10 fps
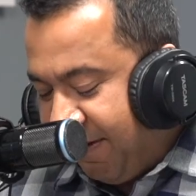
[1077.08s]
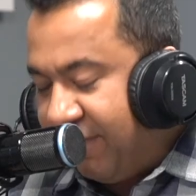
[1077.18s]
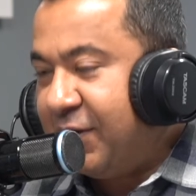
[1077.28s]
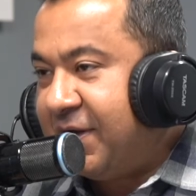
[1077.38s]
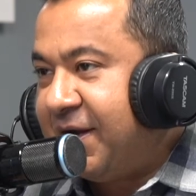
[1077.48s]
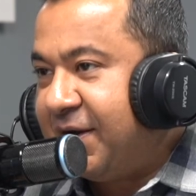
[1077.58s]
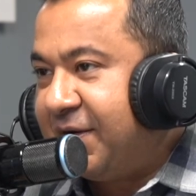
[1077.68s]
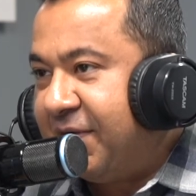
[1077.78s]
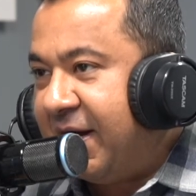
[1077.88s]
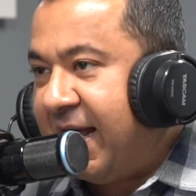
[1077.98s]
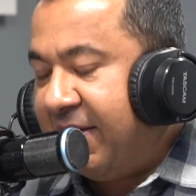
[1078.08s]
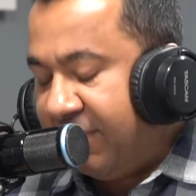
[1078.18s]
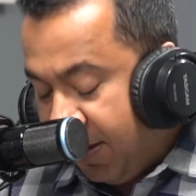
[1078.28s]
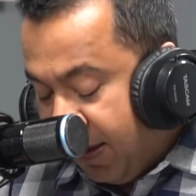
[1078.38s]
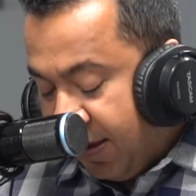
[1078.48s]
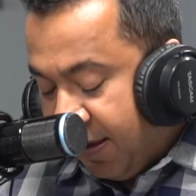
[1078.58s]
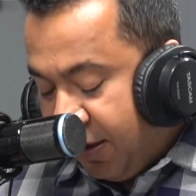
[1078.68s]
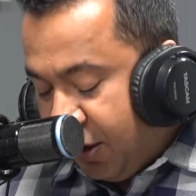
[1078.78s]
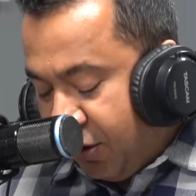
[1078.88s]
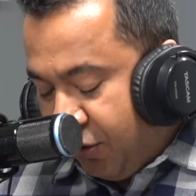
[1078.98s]
Years, they have you given know? You ten years yes. of their life.
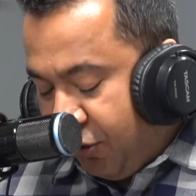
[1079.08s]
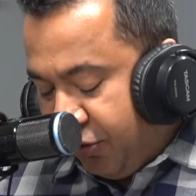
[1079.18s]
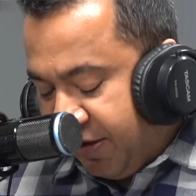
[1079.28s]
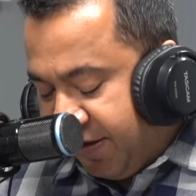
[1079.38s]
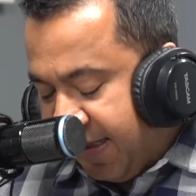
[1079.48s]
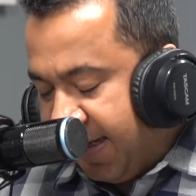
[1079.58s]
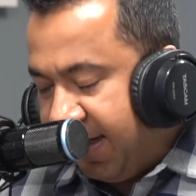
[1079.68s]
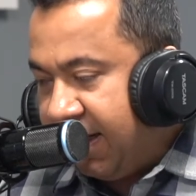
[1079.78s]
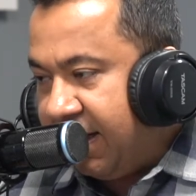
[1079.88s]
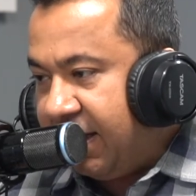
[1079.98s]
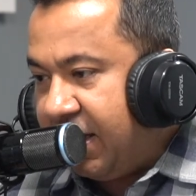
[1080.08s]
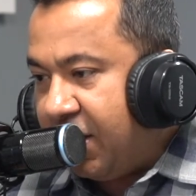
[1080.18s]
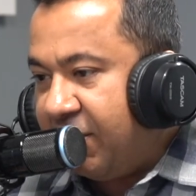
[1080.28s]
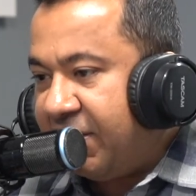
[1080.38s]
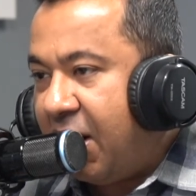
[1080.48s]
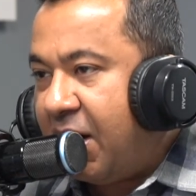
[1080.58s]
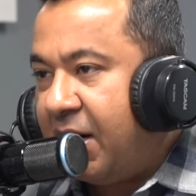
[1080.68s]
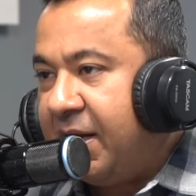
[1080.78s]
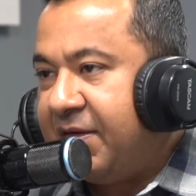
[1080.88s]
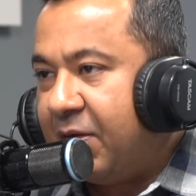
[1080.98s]
Yes. You know, you just said, you know, it's
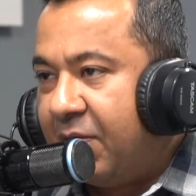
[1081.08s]
hard.